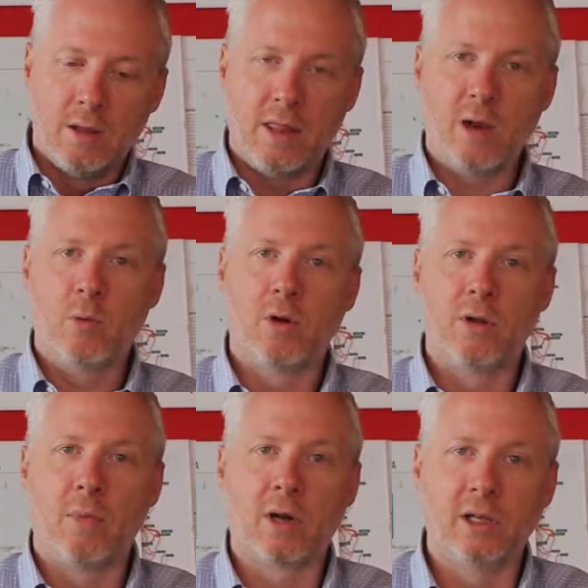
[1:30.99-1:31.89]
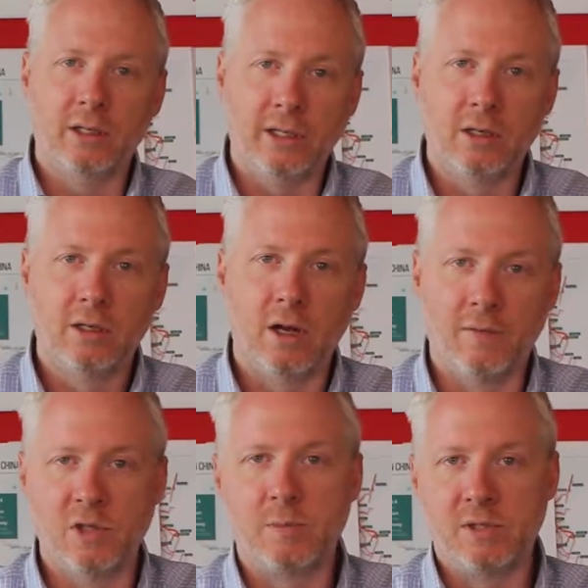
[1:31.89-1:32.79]
They were the market leader
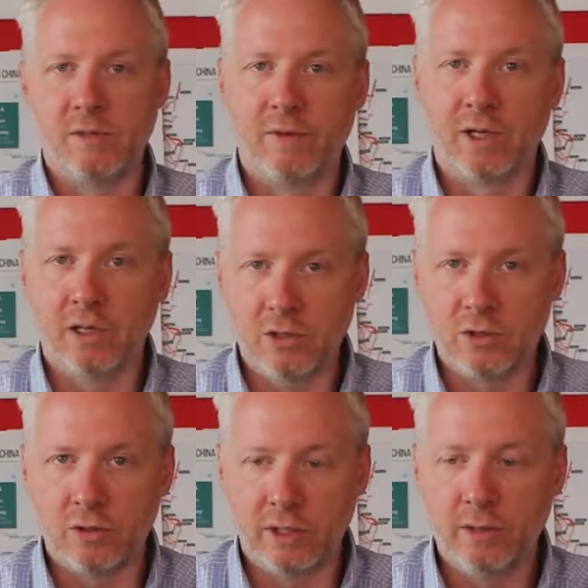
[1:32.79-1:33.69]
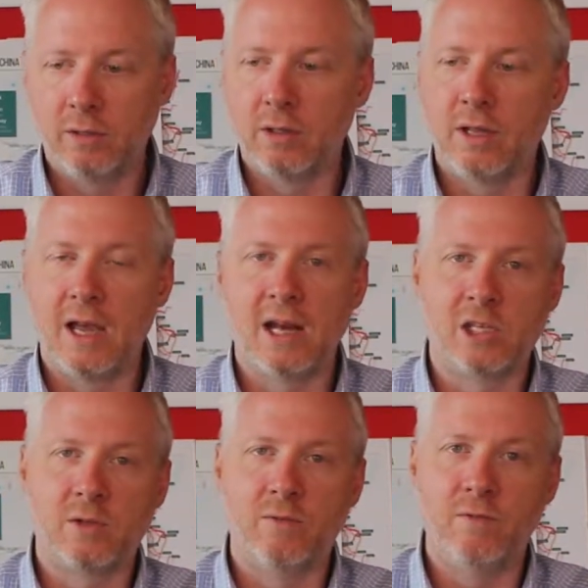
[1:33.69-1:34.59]
of the specific industry. They had
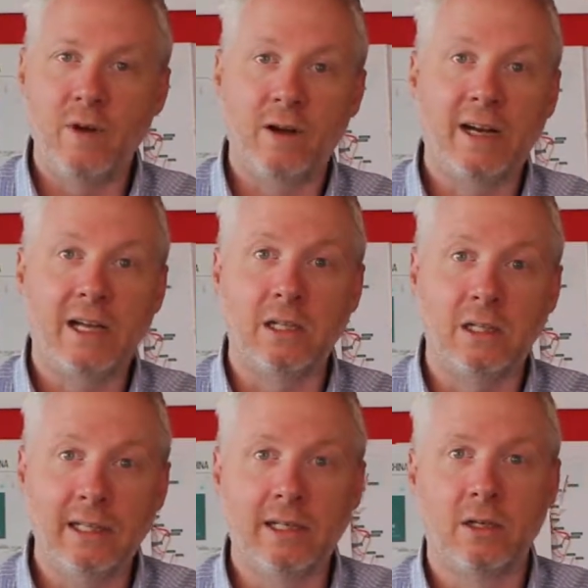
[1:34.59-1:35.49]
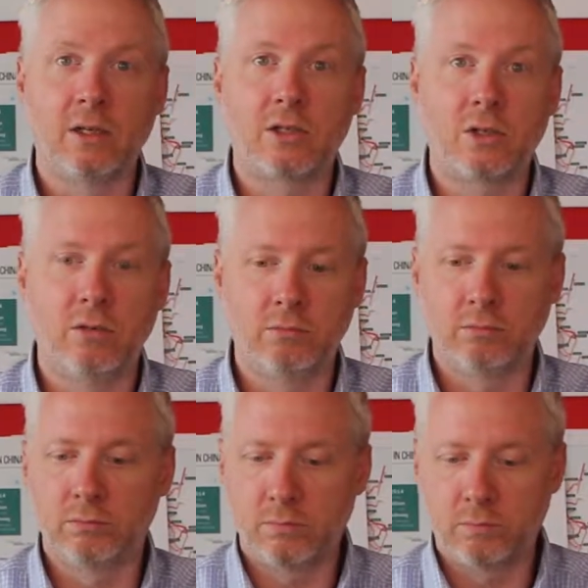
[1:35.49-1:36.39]
a very clear
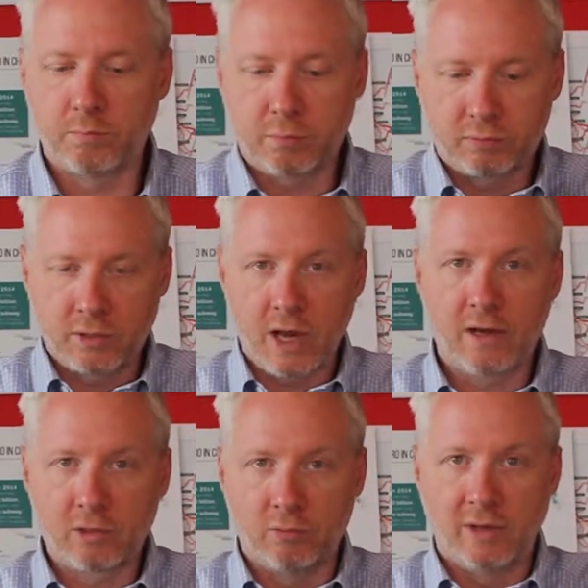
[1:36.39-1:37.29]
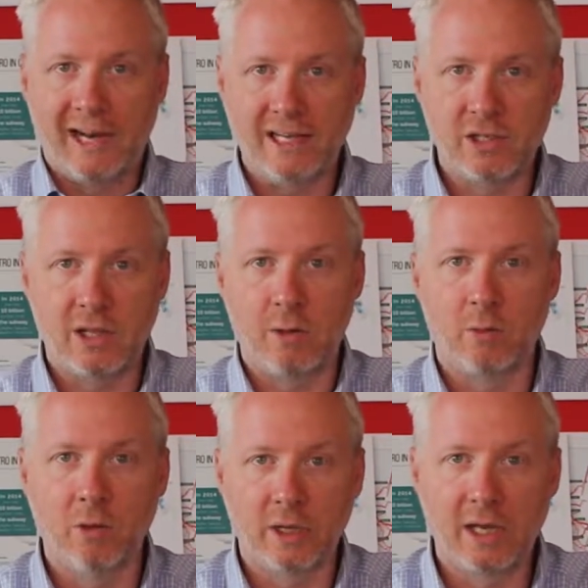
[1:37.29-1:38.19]
product range that they
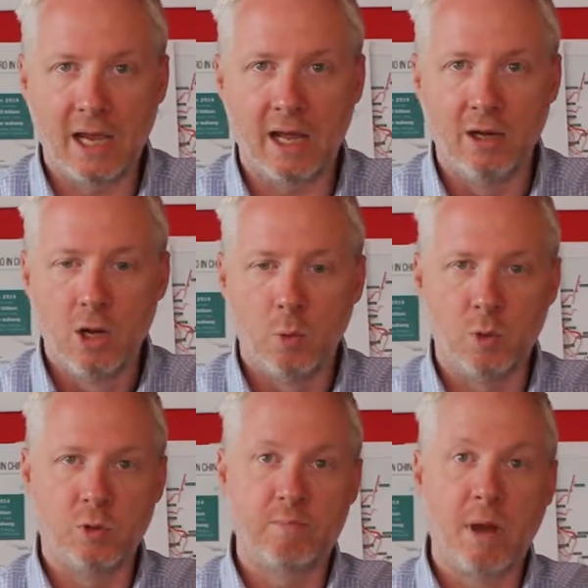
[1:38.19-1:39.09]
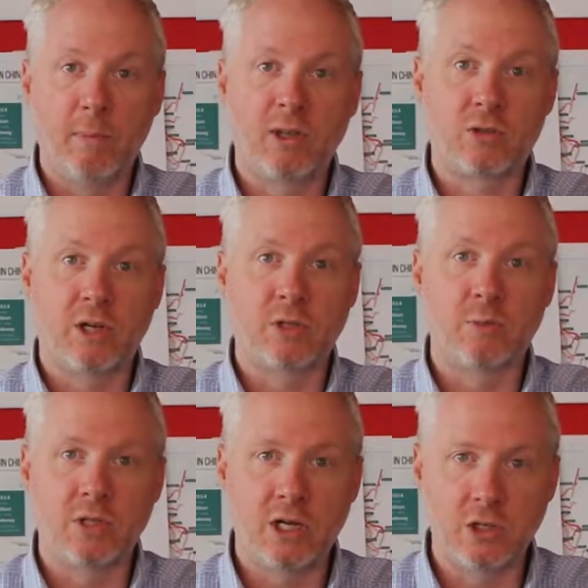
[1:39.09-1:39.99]
were looking at, which was public
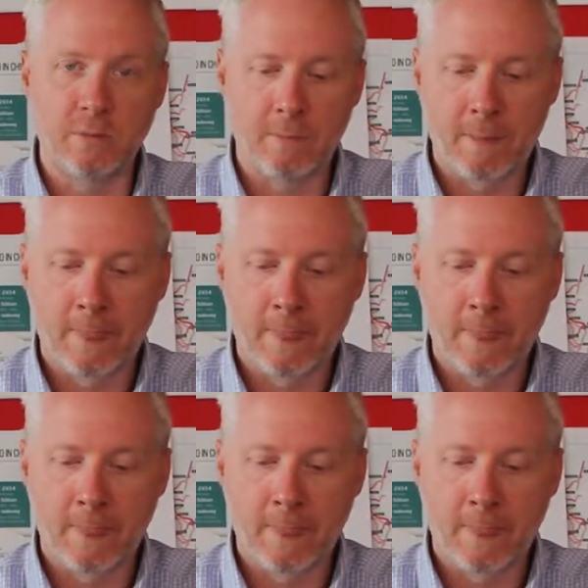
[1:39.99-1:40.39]
transportation.